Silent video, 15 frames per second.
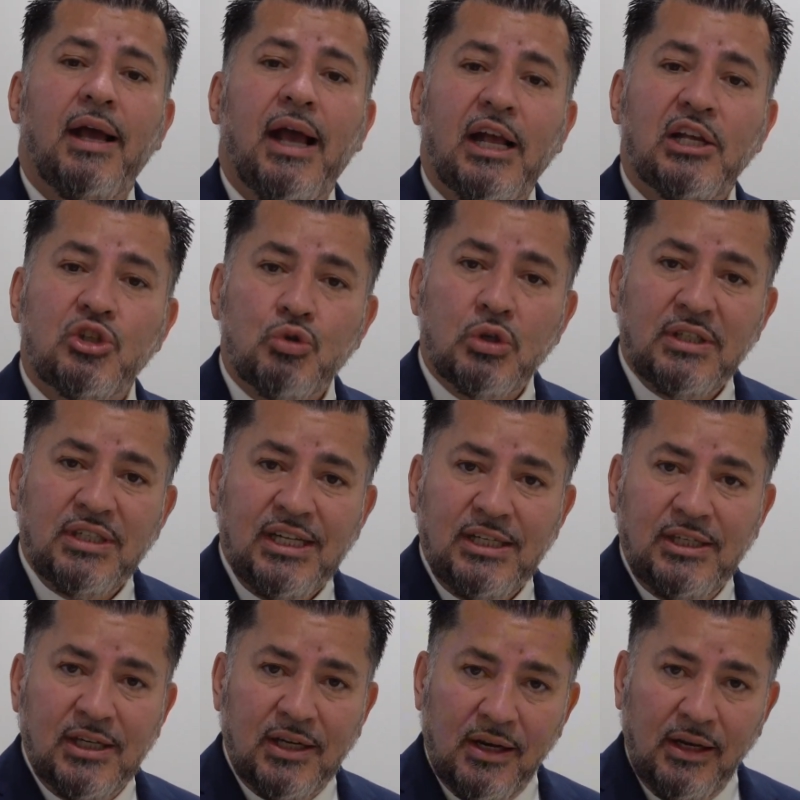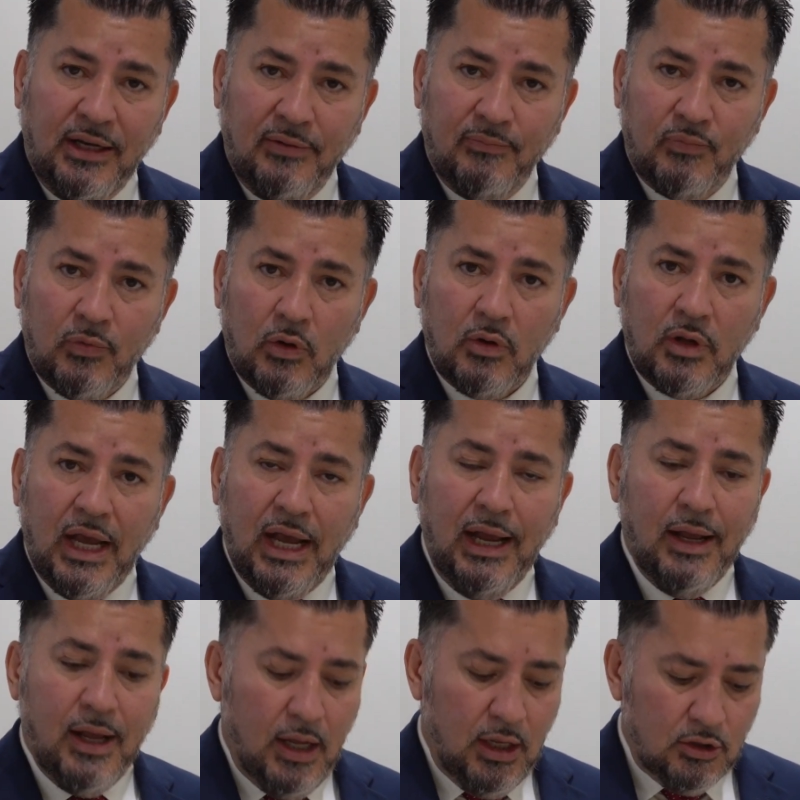and strategically. Okay,
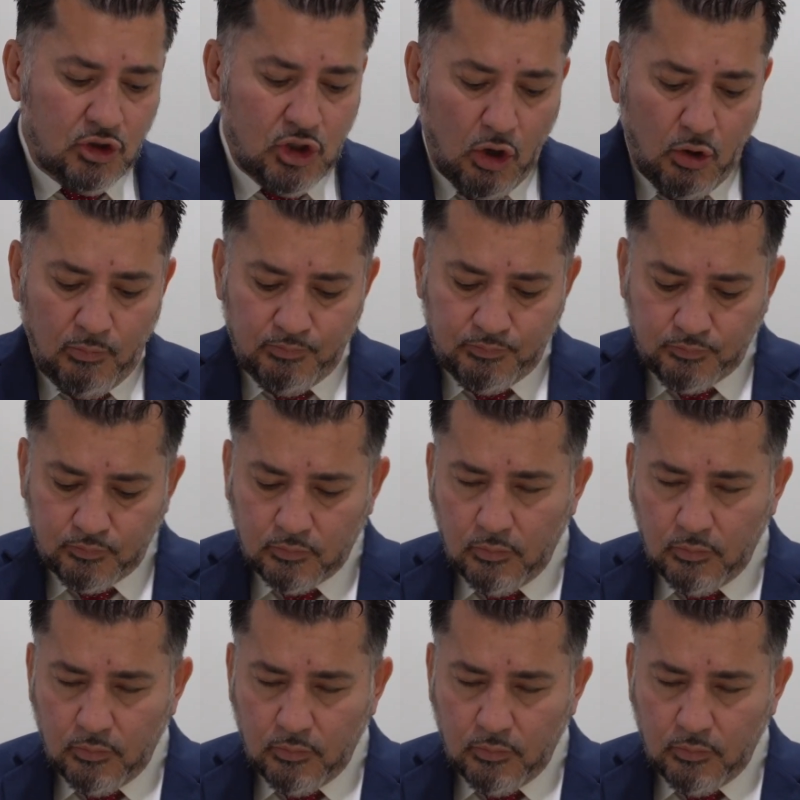so